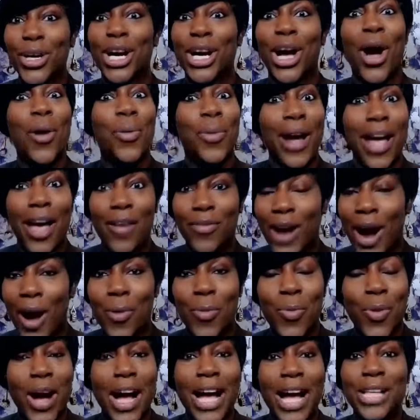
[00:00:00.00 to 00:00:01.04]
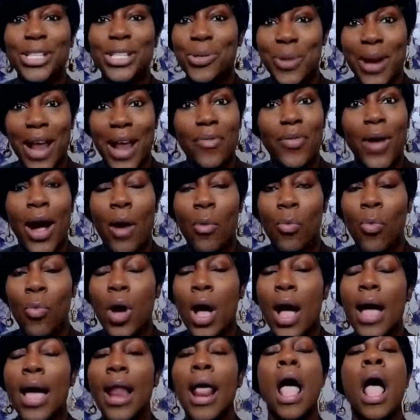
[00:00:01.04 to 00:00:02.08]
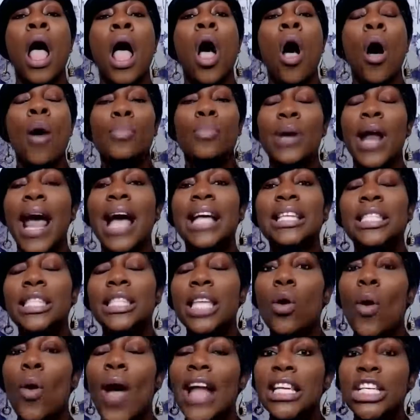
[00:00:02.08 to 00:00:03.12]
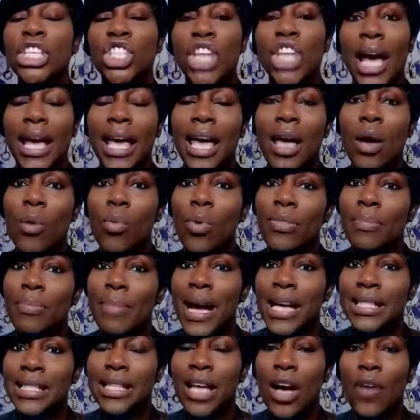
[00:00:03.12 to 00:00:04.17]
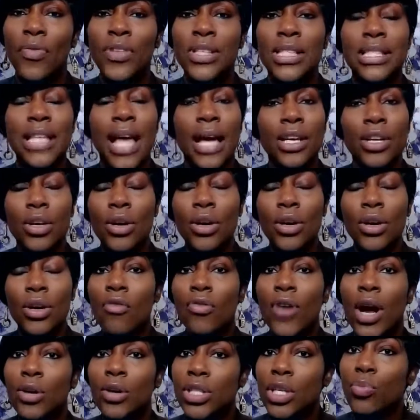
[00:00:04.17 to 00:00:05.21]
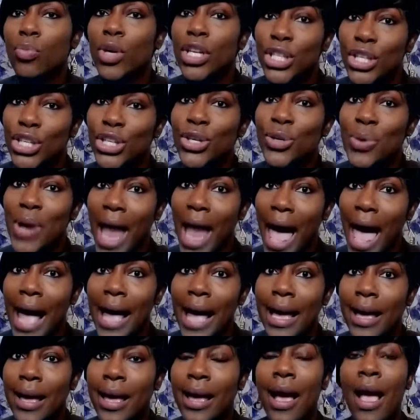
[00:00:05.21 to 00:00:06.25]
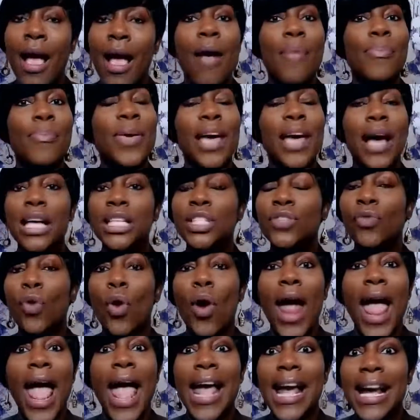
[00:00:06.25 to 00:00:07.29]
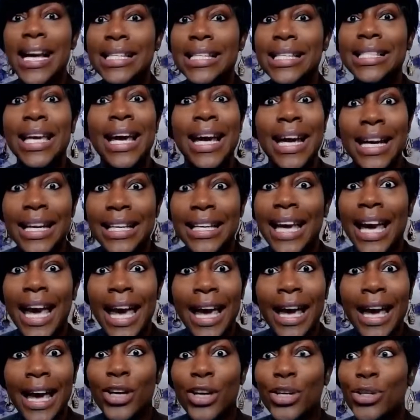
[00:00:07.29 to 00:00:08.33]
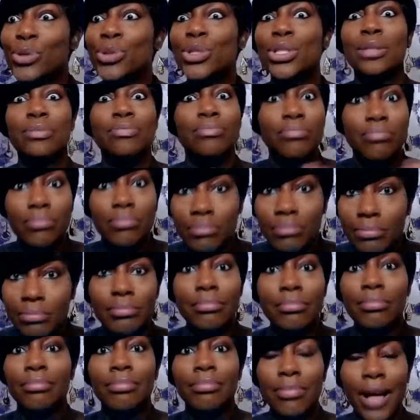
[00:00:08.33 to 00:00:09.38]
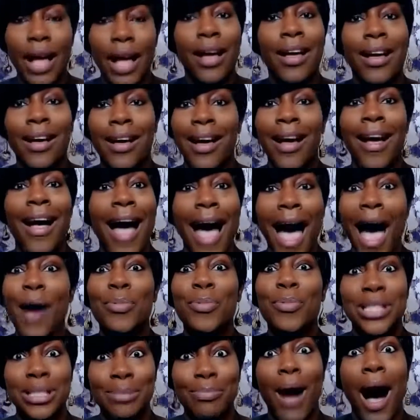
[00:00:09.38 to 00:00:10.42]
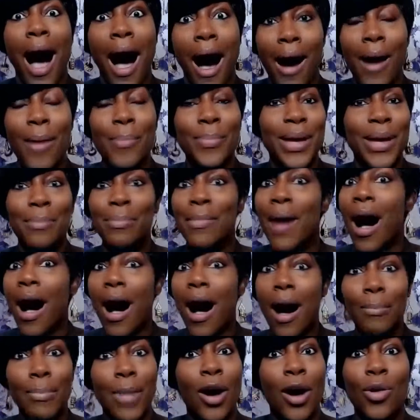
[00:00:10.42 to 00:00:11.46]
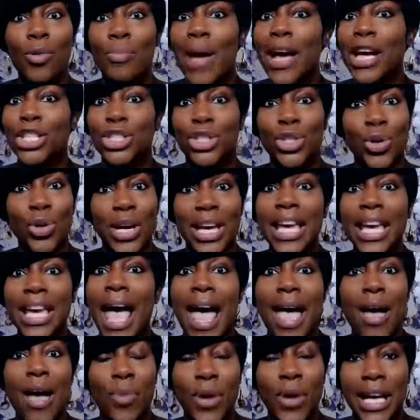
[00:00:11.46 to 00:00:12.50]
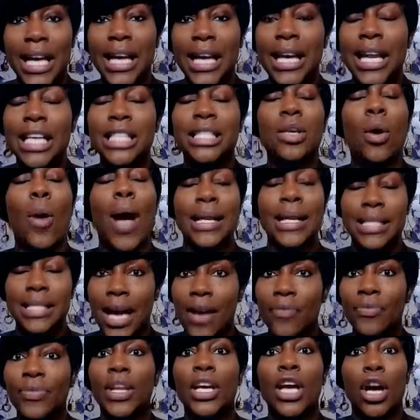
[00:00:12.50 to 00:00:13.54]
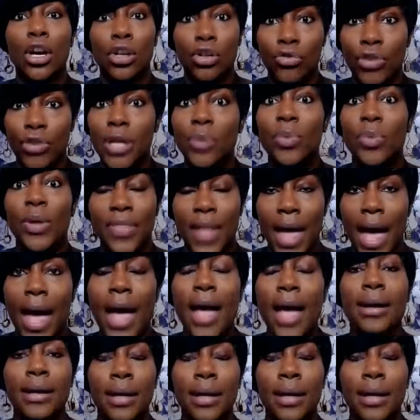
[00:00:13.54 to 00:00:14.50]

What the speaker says: go wherever I want, do whatever I want. But I still had to check in with myself and say, Rosie, what do you like? Because for 18 years, I was in mom mode, making sure he had what he needs. So I definitely agree with that.